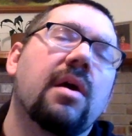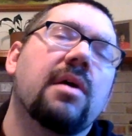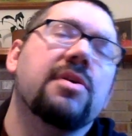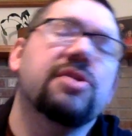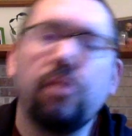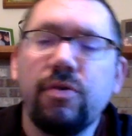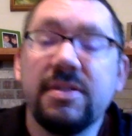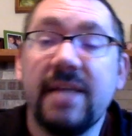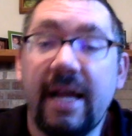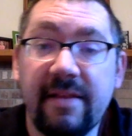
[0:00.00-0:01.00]
So who's
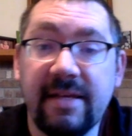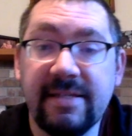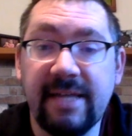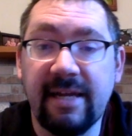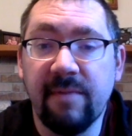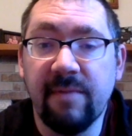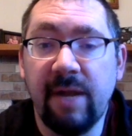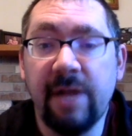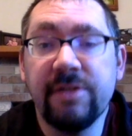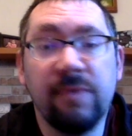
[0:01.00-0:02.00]
the head of the executive
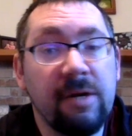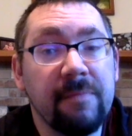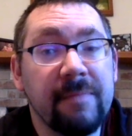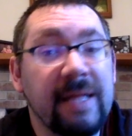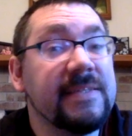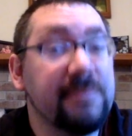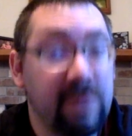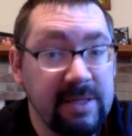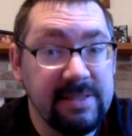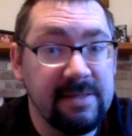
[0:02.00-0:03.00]
branch? Well, that's the
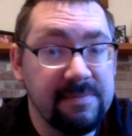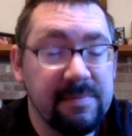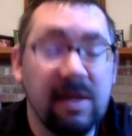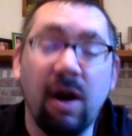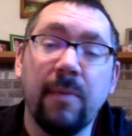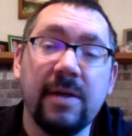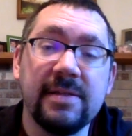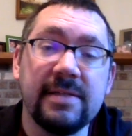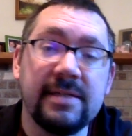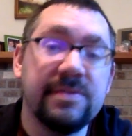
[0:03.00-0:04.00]
president. And our
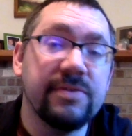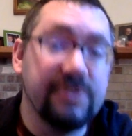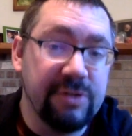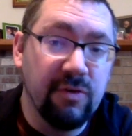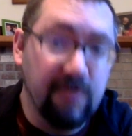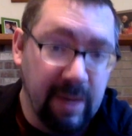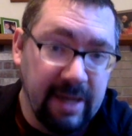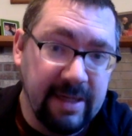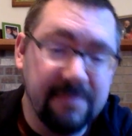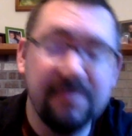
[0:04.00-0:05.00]
president is Joe Biden.
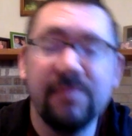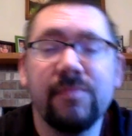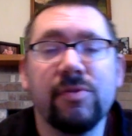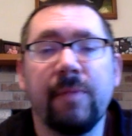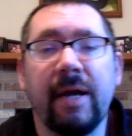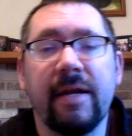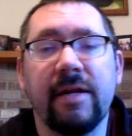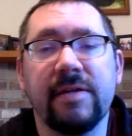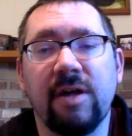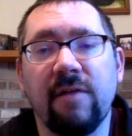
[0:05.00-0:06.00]
Joe Biden
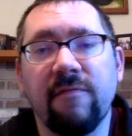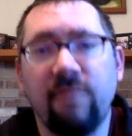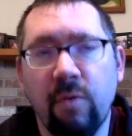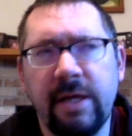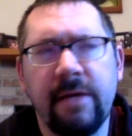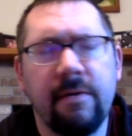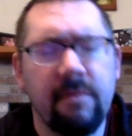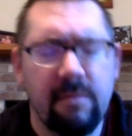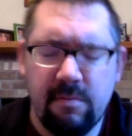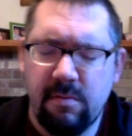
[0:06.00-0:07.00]
is our 46th
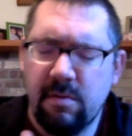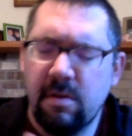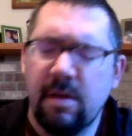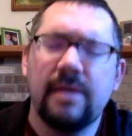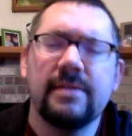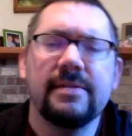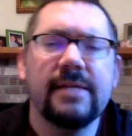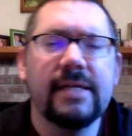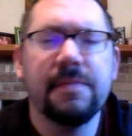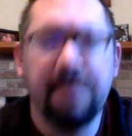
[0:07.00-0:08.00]

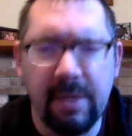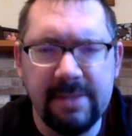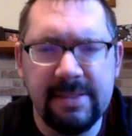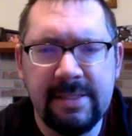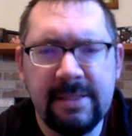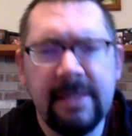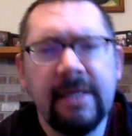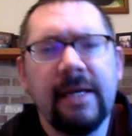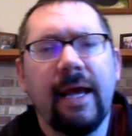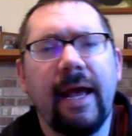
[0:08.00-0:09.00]
president,
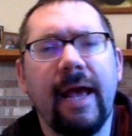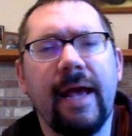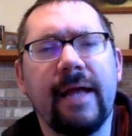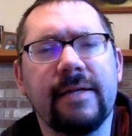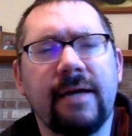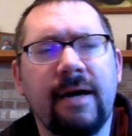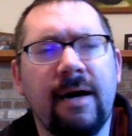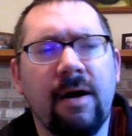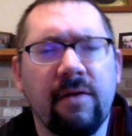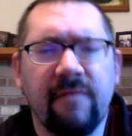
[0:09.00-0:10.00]
and
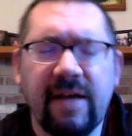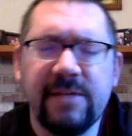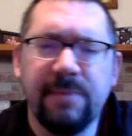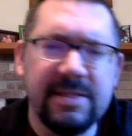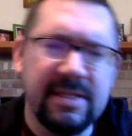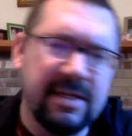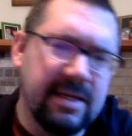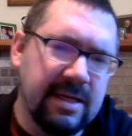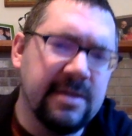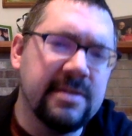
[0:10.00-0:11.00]
our vice president
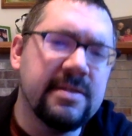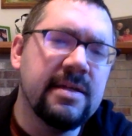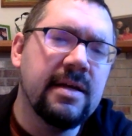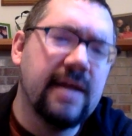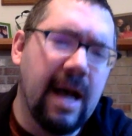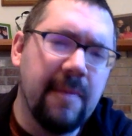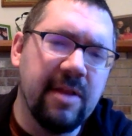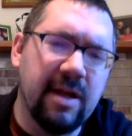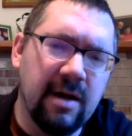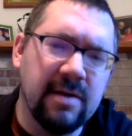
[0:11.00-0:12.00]
is Kamala
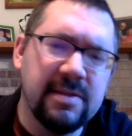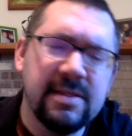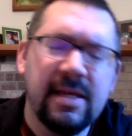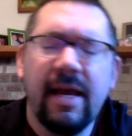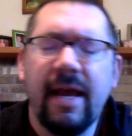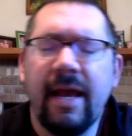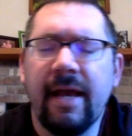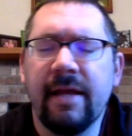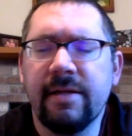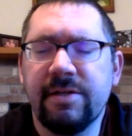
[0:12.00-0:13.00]
Harris,
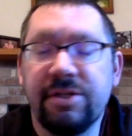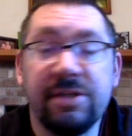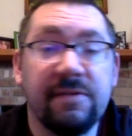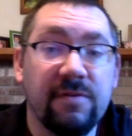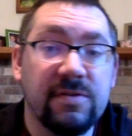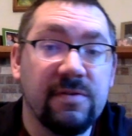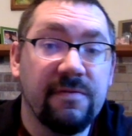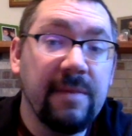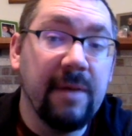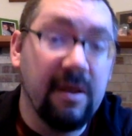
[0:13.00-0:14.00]
and she's the first
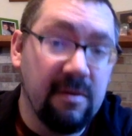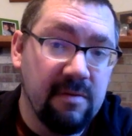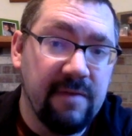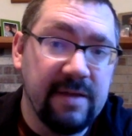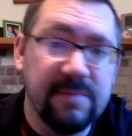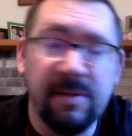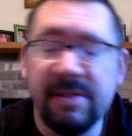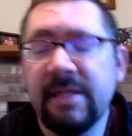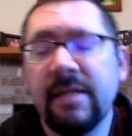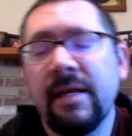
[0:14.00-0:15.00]
female vice president.